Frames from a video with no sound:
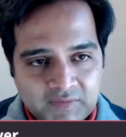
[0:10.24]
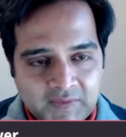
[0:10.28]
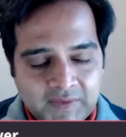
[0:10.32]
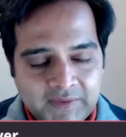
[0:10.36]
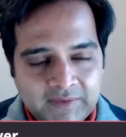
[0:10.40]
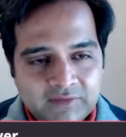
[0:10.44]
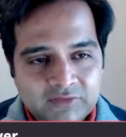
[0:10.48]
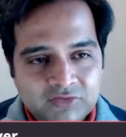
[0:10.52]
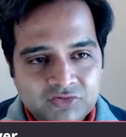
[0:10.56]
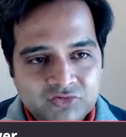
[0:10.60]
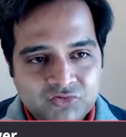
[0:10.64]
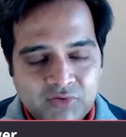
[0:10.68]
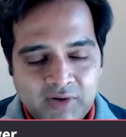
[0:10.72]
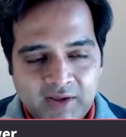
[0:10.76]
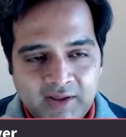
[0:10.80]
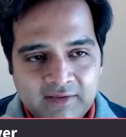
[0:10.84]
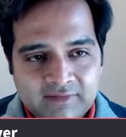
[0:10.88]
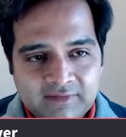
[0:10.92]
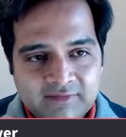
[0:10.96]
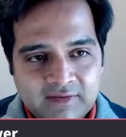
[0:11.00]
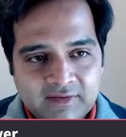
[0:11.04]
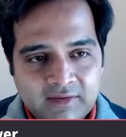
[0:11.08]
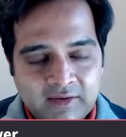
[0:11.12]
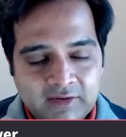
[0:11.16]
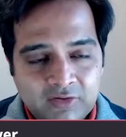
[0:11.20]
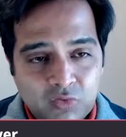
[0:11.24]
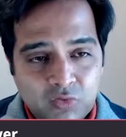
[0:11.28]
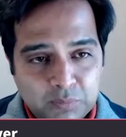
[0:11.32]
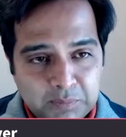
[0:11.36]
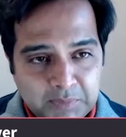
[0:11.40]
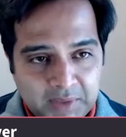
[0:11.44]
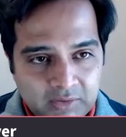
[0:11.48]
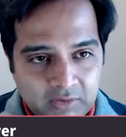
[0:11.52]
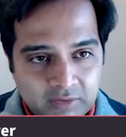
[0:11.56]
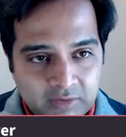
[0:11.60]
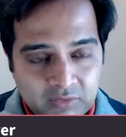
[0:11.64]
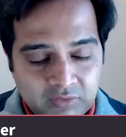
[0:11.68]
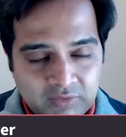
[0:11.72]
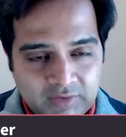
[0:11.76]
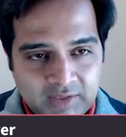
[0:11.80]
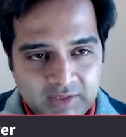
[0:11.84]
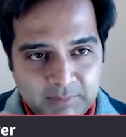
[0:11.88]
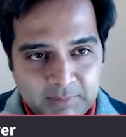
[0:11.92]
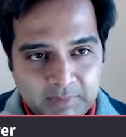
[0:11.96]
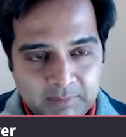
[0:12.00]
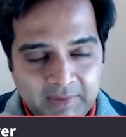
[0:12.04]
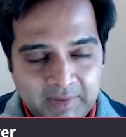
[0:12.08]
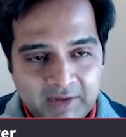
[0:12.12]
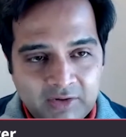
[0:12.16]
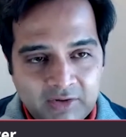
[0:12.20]
clinical trials in acute myeloid
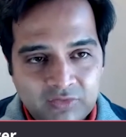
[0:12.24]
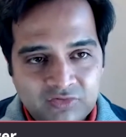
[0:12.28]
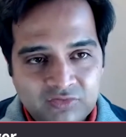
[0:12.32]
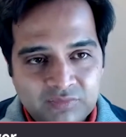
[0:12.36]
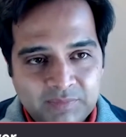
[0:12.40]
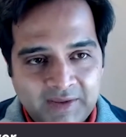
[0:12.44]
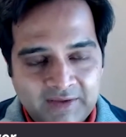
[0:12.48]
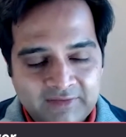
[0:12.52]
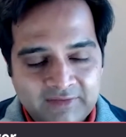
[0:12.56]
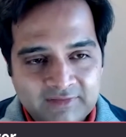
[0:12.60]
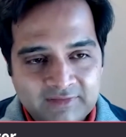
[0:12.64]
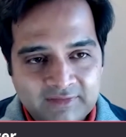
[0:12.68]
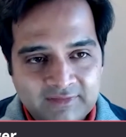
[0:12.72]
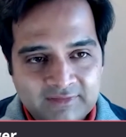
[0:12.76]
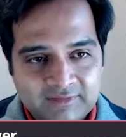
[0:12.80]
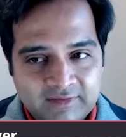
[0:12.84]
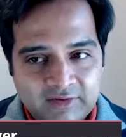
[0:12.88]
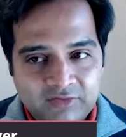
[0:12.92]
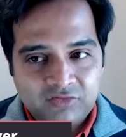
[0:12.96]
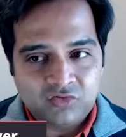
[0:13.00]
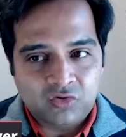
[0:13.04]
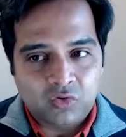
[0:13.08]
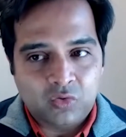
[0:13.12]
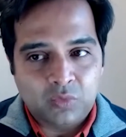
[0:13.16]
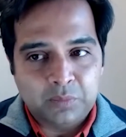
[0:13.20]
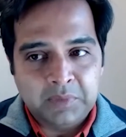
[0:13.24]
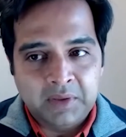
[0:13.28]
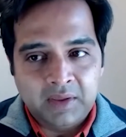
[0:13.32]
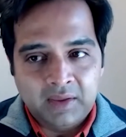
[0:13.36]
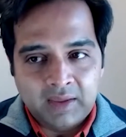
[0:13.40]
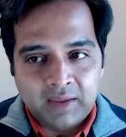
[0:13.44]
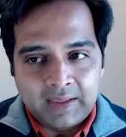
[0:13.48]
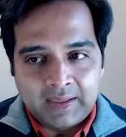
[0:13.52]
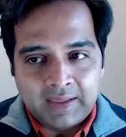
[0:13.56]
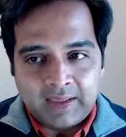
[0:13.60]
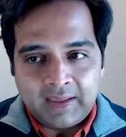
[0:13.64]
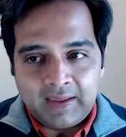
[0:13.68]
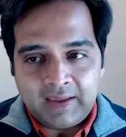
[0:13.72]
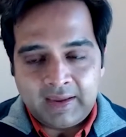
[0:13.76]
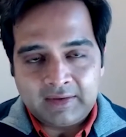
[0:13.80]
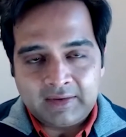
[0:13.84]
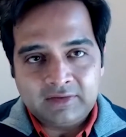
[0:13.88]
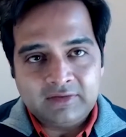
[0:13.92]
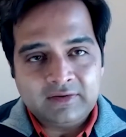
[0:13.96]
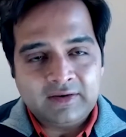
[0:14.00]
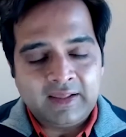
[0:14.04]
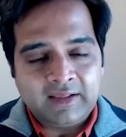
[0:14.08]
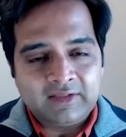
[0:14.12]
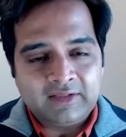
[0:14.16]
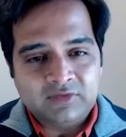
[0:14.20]
leukemia, myelodysplastic syndrome.
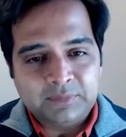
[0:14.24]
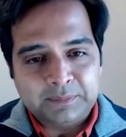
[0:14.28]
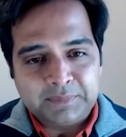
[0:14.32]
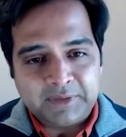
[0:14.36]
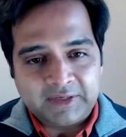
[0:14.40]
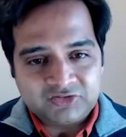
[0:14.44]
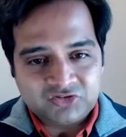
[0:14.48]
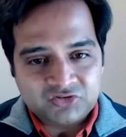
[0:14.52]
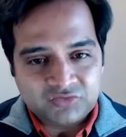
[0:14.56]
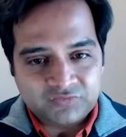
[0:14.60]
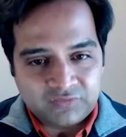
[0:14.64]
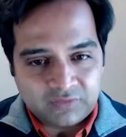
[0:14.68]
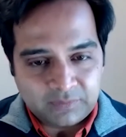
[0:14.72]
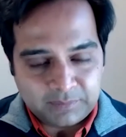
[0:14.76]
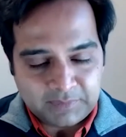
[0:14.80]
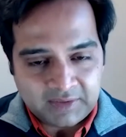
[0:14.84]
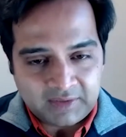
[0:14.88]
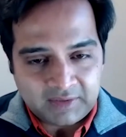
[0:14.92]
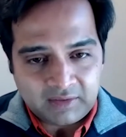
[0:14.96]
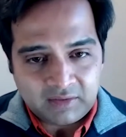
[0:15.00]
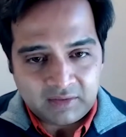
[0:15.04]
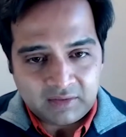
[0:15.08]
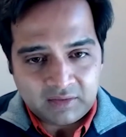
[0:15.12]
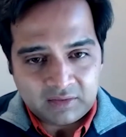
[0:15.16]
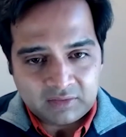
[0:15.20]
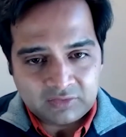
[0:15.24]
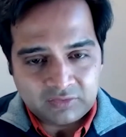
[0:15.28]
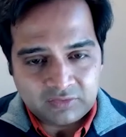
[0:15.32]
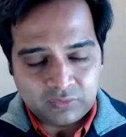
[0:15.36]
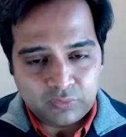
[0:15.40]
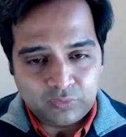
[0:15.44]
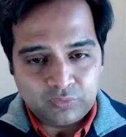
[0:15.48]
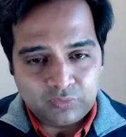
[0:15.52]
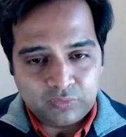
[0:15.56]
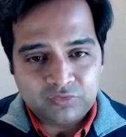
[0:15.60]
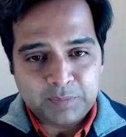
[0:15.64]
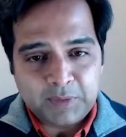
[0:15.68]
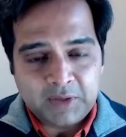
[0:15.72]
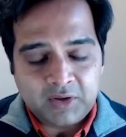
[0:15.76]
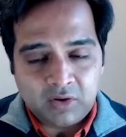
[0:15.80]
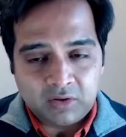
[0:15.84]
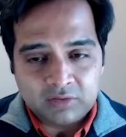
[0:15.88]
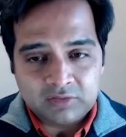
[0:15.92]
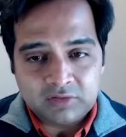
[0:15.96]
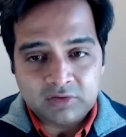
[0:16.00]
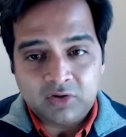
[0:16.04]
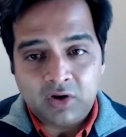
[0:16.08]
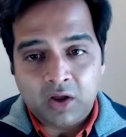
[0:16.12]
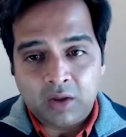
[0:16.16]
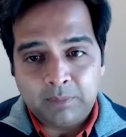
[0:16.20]
And today it's a pleasure for me to speak
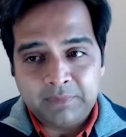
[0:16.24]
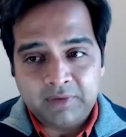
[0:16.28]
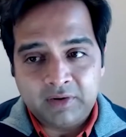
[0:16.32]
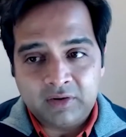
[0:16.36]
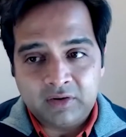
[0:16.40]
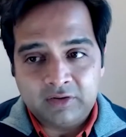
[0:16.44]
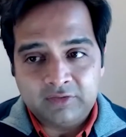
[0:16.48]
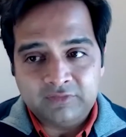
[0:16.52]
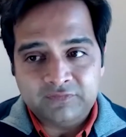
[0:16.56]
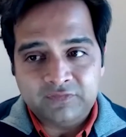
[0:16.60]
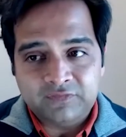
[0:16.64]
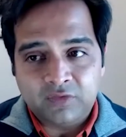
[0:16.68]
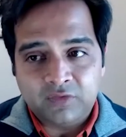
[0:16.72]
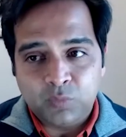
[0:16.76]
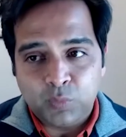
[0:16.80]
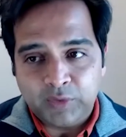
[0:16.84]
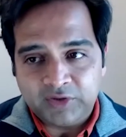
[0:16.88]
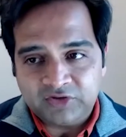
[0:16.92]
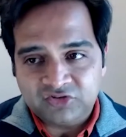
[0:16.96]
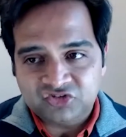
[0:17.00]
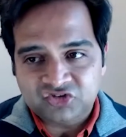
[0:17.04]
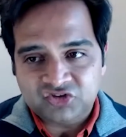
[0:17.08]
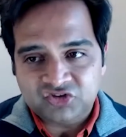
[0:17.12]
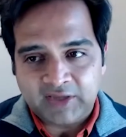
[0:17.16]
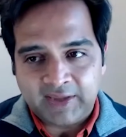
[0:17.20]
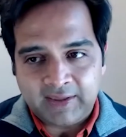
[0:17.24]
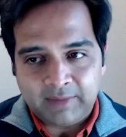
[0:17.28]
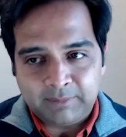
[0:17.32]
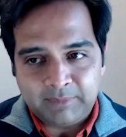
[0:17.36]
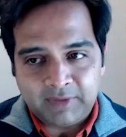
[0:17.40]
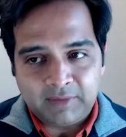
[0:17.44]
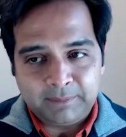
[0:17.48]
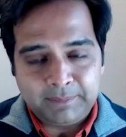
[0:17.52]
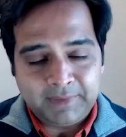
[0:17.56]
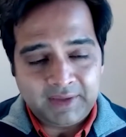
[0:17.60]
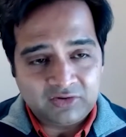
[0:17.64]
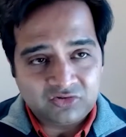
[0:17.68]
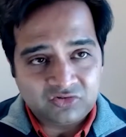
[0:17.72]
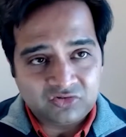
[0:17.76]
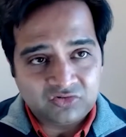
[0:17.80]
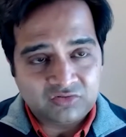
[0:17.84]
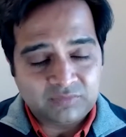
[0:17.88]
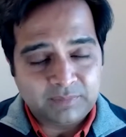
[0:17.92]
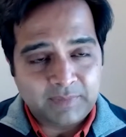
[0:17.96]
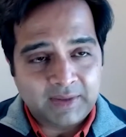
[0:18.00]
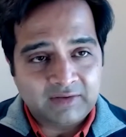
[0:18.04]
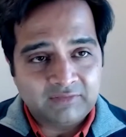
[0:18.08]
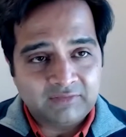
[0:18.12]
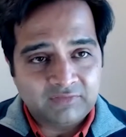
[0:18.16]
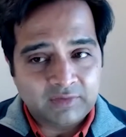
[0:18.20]
on the topic of which AML patients
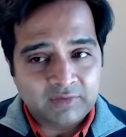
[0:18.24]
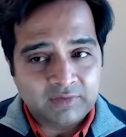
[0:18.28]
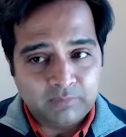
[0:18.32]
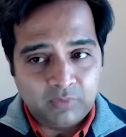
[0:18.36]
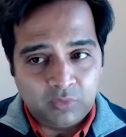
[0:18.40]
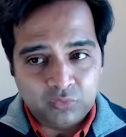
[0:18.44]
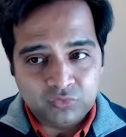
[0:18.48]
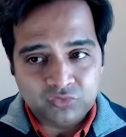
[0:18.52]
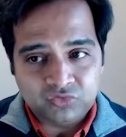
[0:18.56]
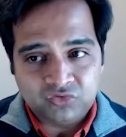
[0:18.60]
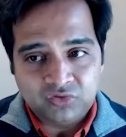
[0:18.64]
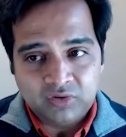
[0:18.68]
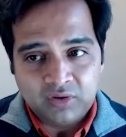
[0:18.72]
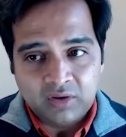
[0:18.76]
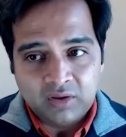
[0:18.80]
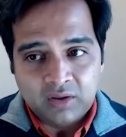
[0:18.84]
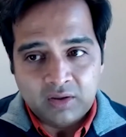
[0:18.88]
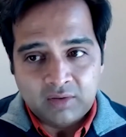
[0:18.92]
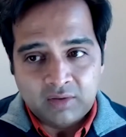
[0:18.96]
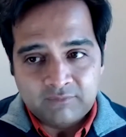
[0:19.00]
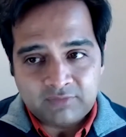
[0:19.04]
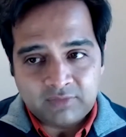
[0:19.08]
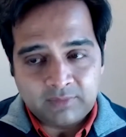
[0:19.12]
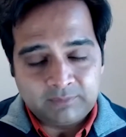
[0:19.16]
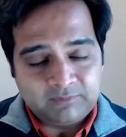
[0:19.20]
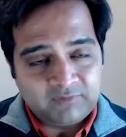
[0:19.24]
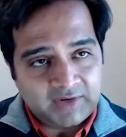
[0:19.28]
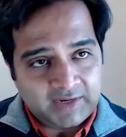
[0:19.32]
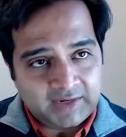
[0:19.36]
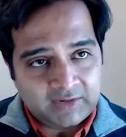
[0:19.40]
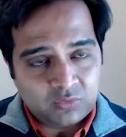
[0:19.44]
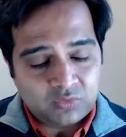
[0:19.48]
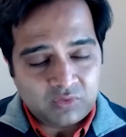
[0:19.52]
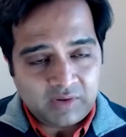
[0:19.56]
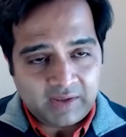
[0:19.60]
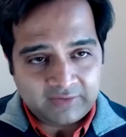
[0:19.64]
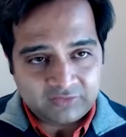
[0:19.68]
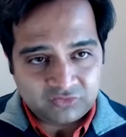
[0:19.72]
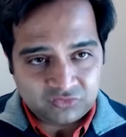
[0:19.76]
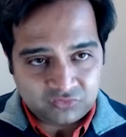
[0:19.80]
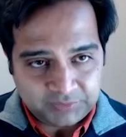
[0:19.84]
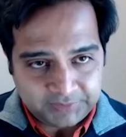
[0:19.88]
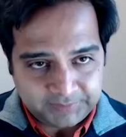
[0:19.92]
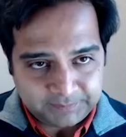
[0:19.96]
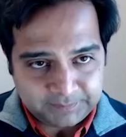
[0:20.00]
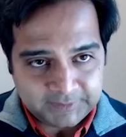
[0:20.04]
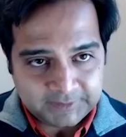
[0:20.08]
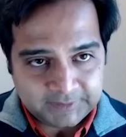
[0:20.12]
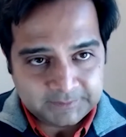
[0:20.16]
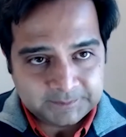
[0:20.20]
benefit most from venetoclax
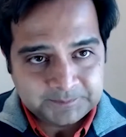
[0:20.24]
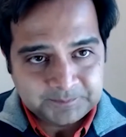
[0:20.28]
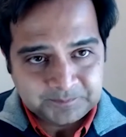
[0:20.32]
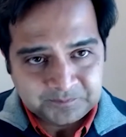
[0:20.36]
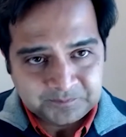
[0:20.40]
treatment.